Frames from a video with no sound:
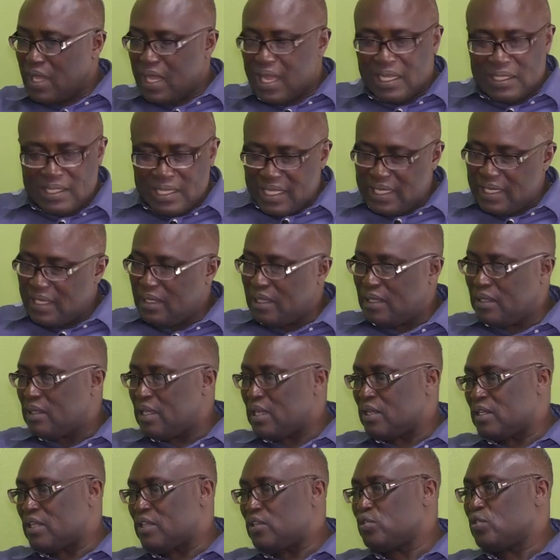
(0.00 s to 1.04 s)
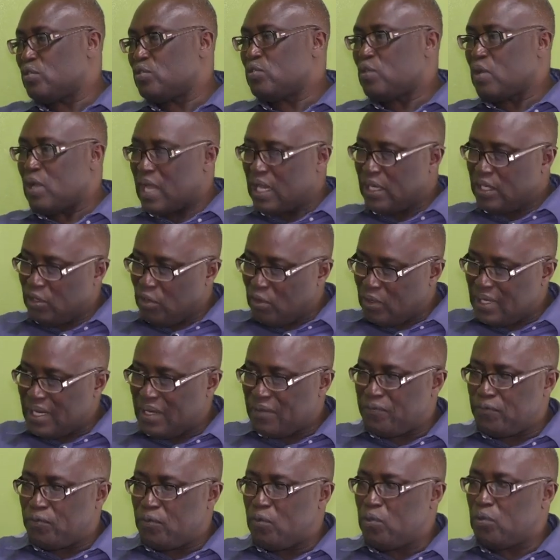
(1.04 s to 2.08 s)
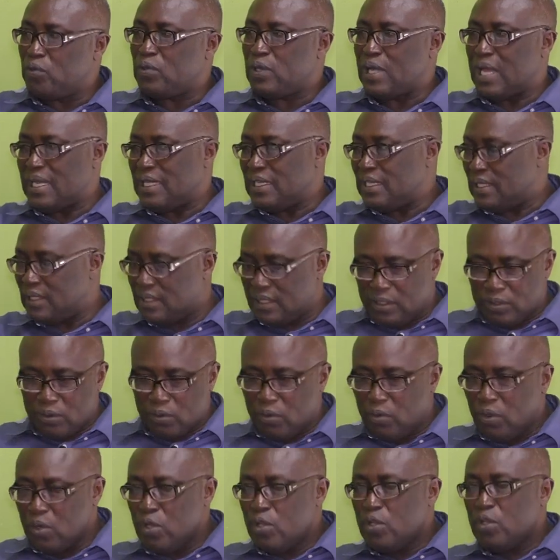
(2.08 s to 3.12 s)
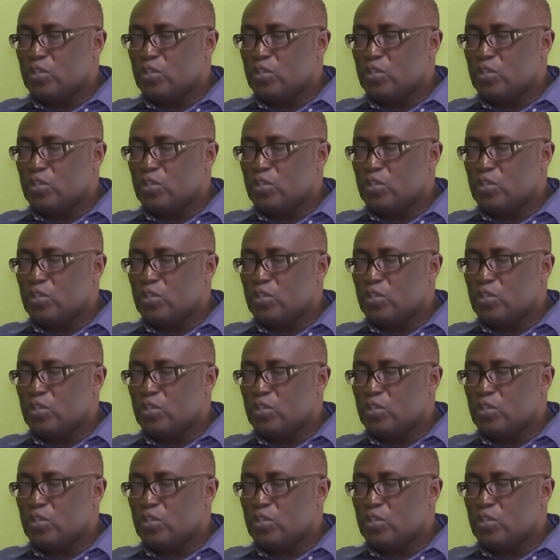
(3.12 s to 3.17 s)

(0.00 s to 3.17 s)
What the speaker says: at any occasion, at the ordered food, and you know.